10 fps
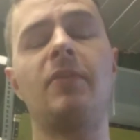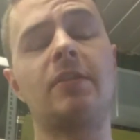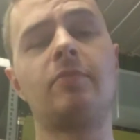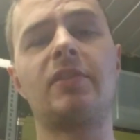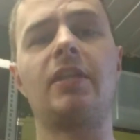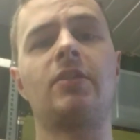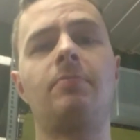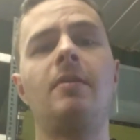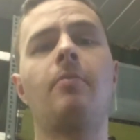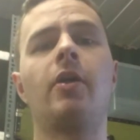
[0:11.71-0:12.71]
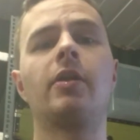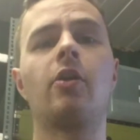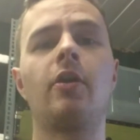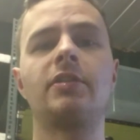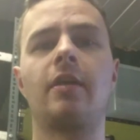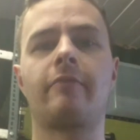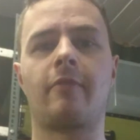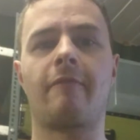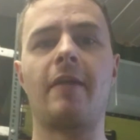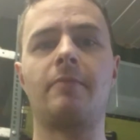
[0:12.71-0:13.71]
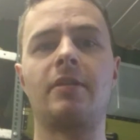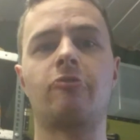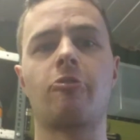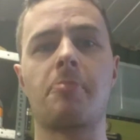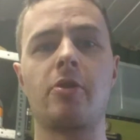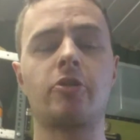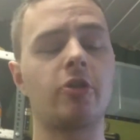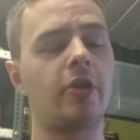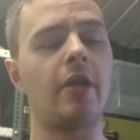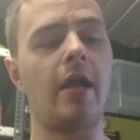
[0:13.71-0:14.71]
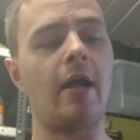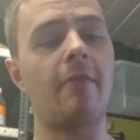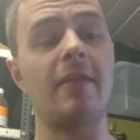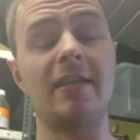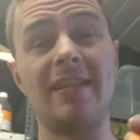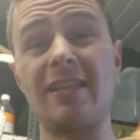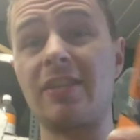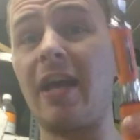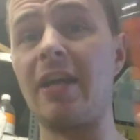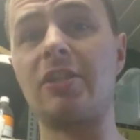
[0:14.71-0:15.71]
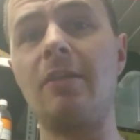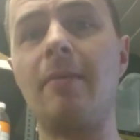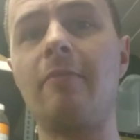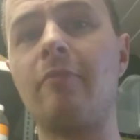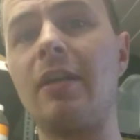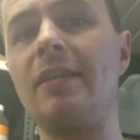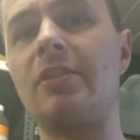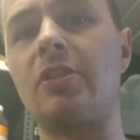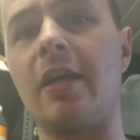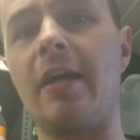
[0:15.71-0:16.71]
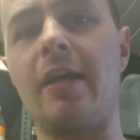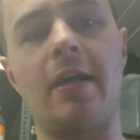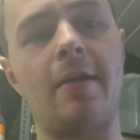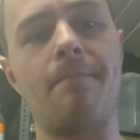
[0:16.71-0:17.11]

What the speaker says: This was sent to me by the guys over at Vape Distribution. This hasn't actually been released yet.